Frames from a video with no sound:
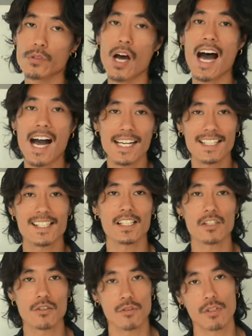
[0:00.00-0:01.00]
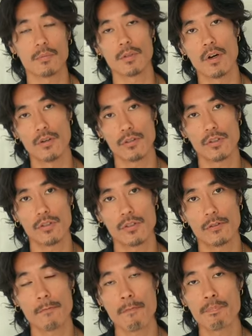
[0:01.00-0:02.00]
to access your
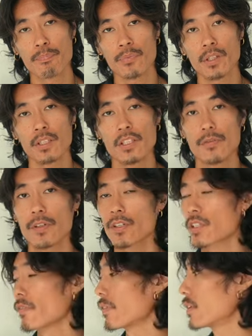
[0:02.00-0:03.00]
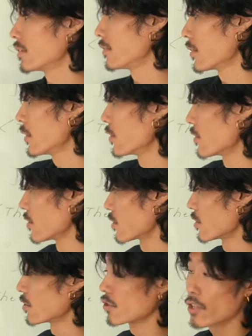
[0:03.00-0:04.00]
subconscious. It's very difficult for you to
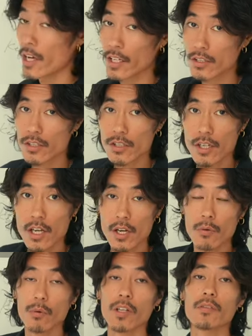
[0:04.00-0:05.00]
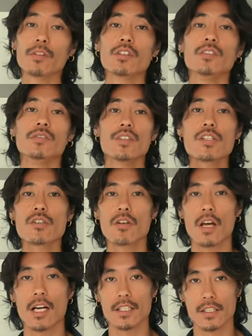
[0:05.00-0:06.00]
suggest whatever you're
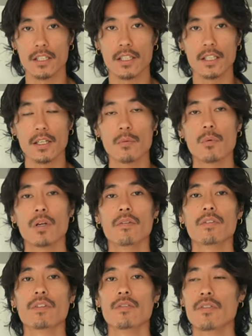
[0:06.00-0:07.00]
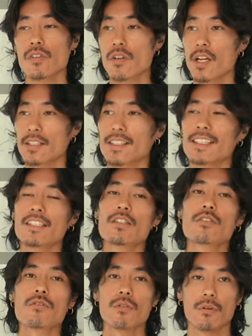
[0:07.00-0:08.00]
visualizing, and then whatever you're visualizing
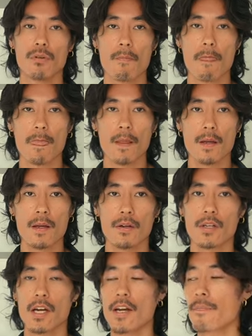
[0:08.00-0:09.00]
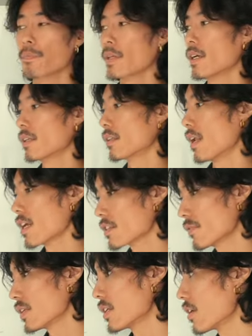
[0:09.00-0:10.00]
is true. Okay? The
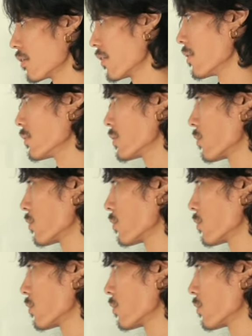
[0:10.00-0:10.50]
last video that we